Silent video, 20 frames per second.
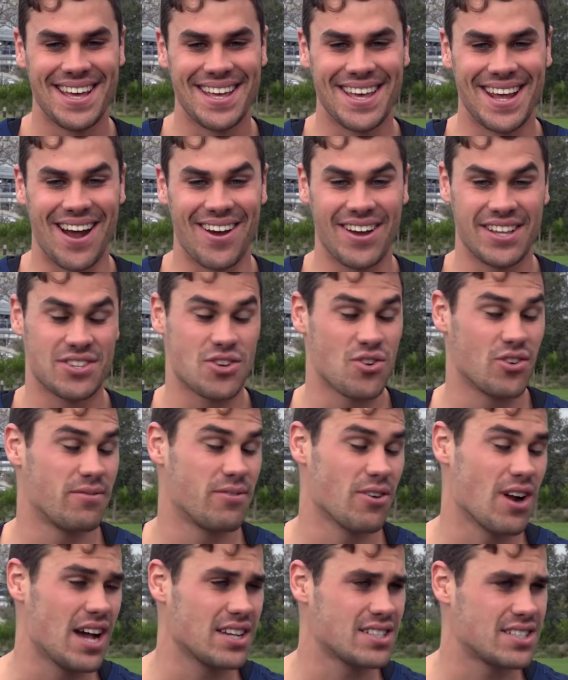you know, it's good
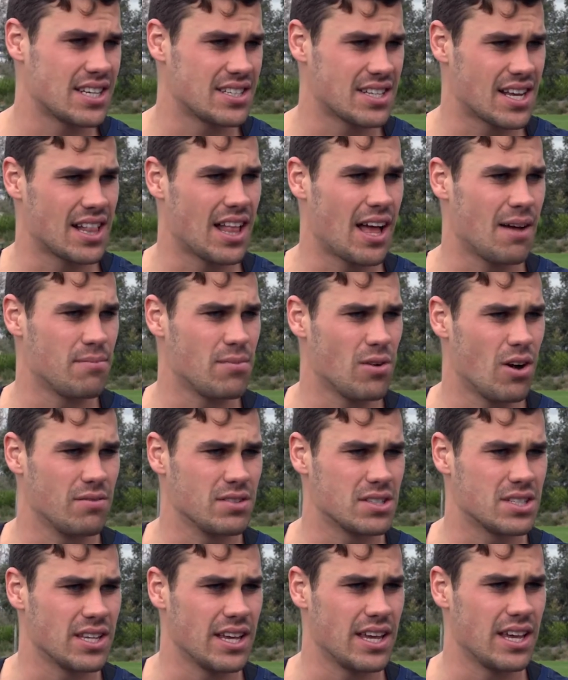for us as a club.
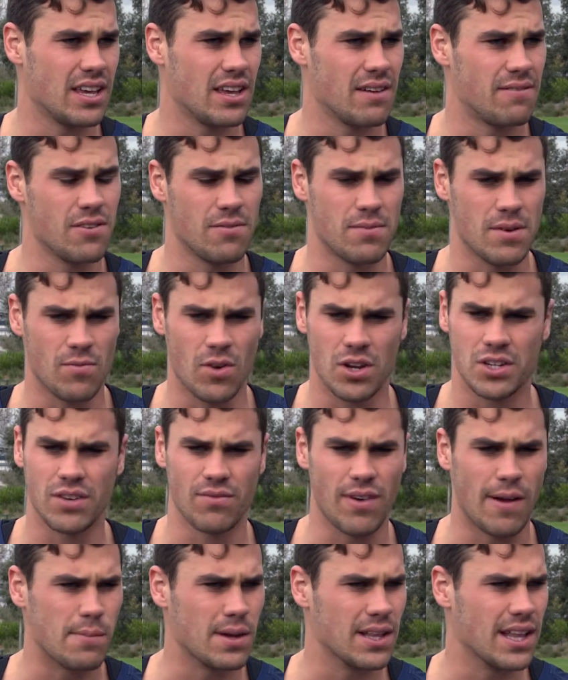Obviously, if you've been watching
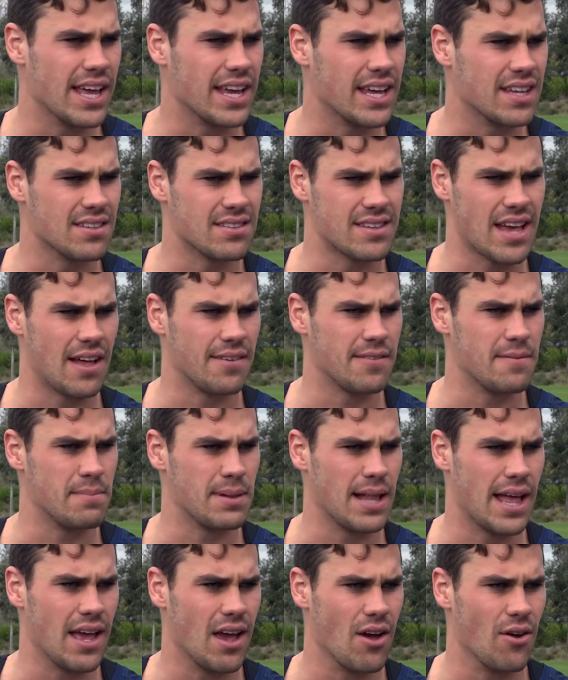rugby league, he's a talented
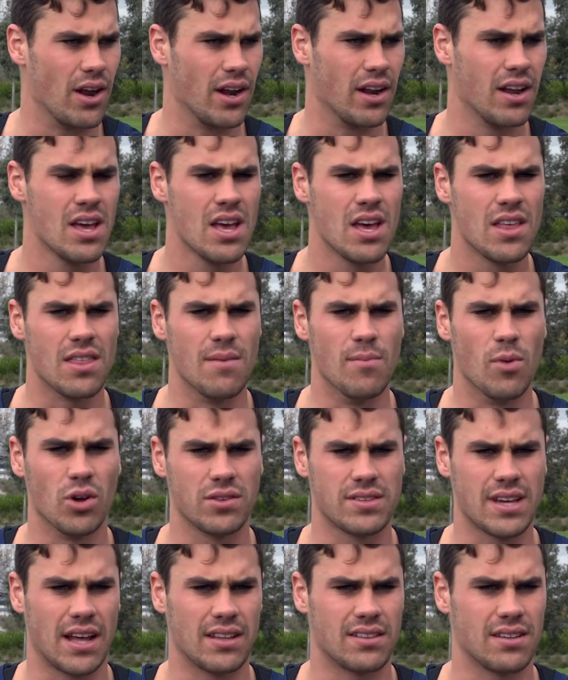player, and the more
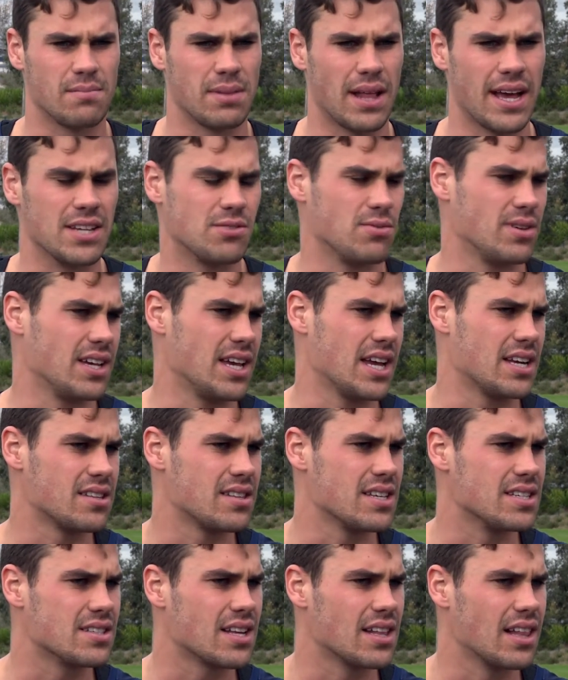talented players we can get to
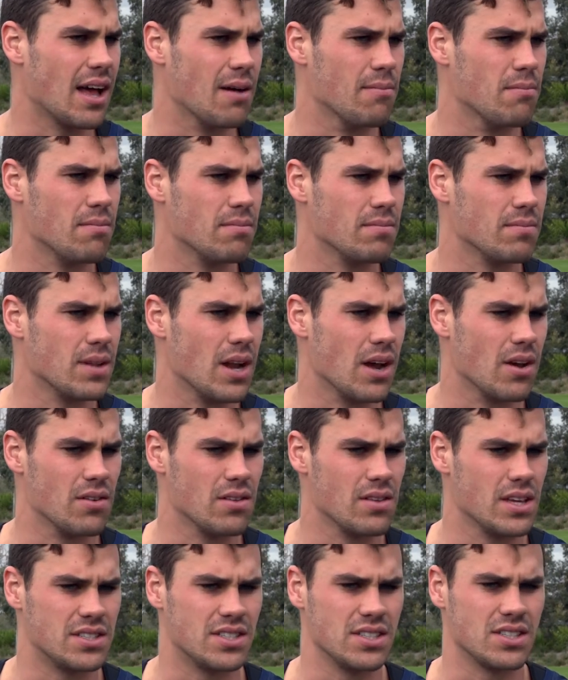this club, you know,
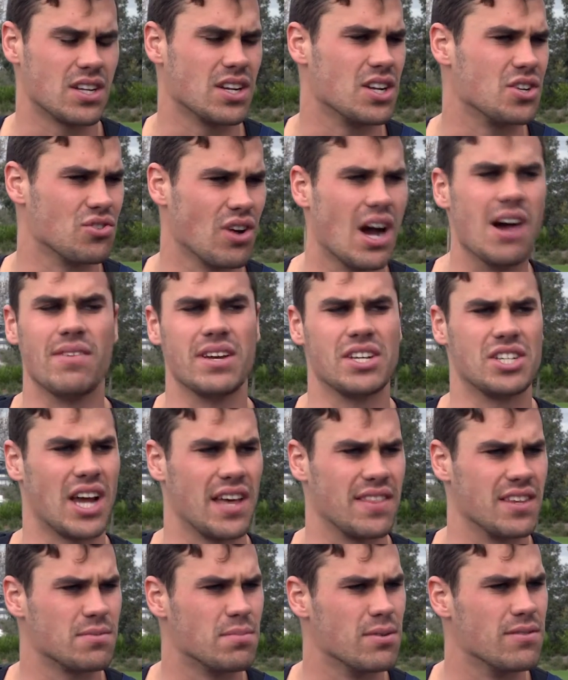it's just going to drive each
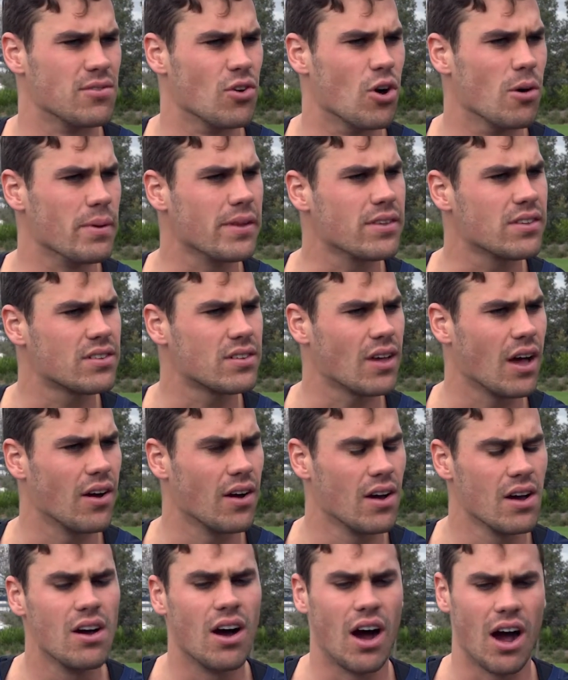other's performance. So
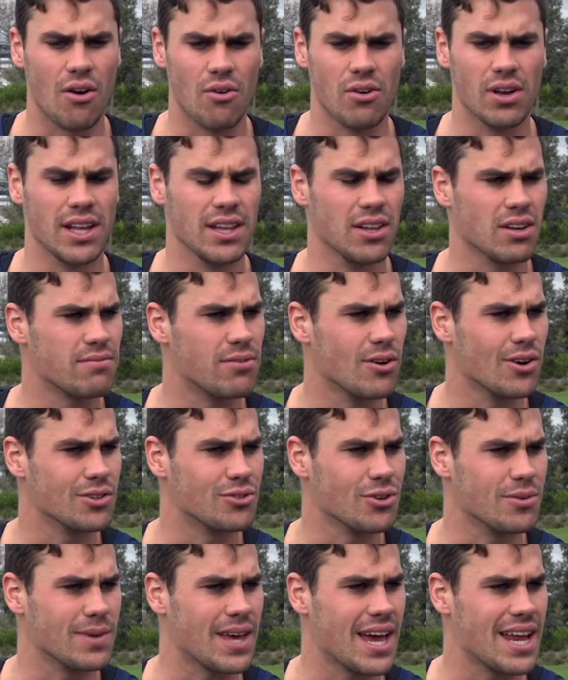I really look forward
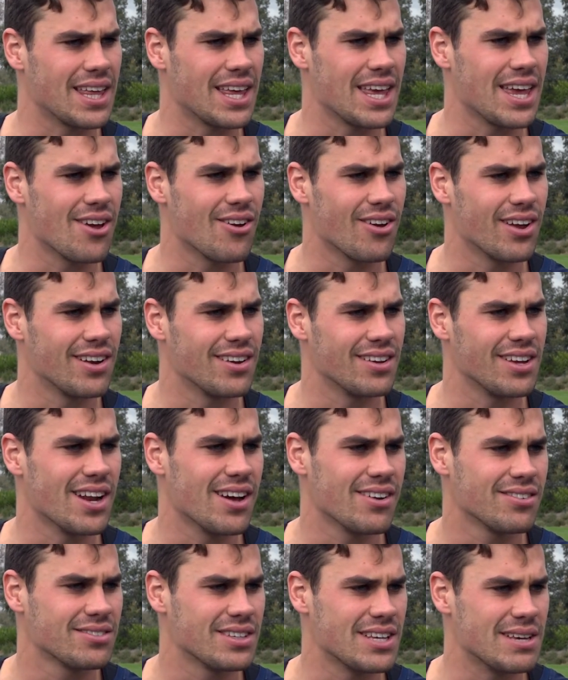to him getting here and you
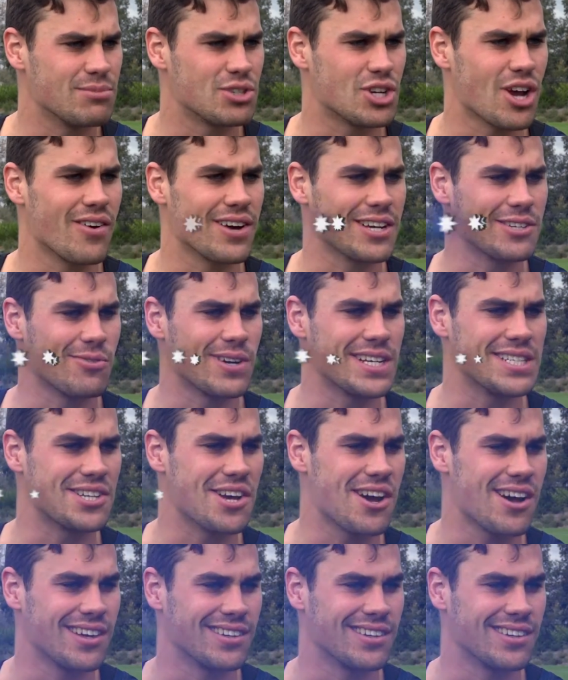know him showing us what he's got.